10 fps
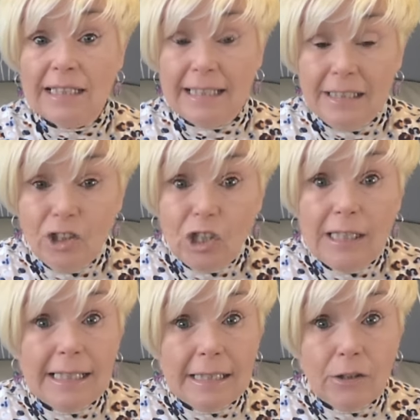
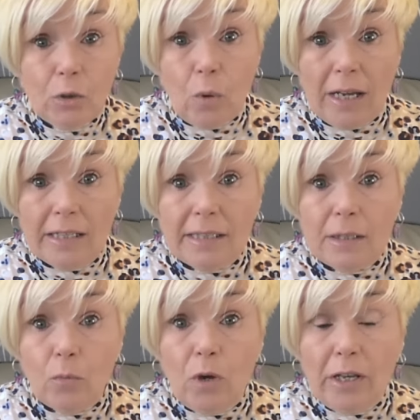cinches in at the
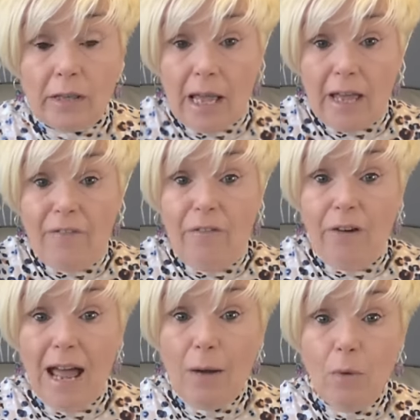waist with a
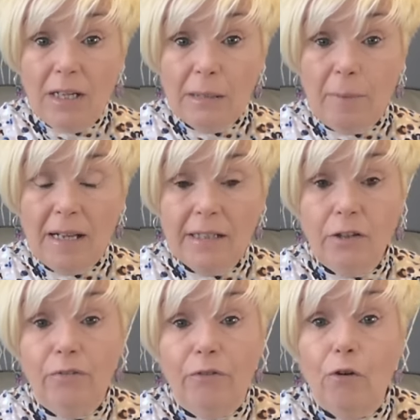flat waistband
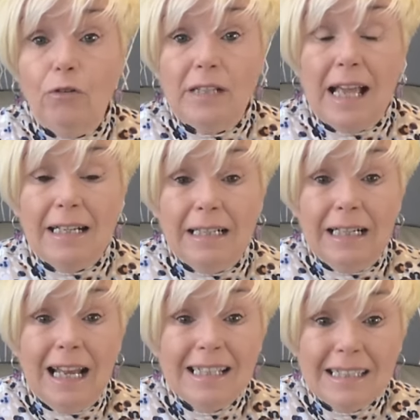at the front and
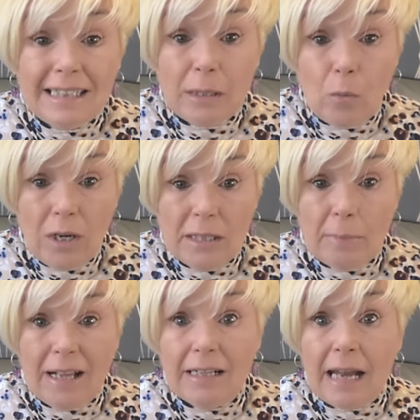an elastic
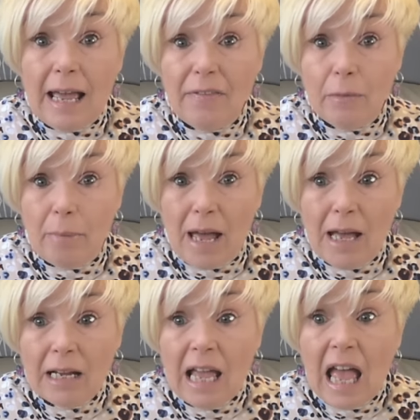waistband at the
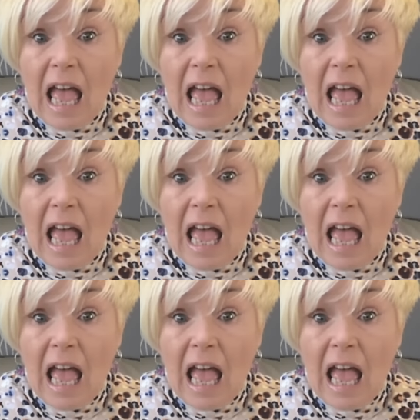back.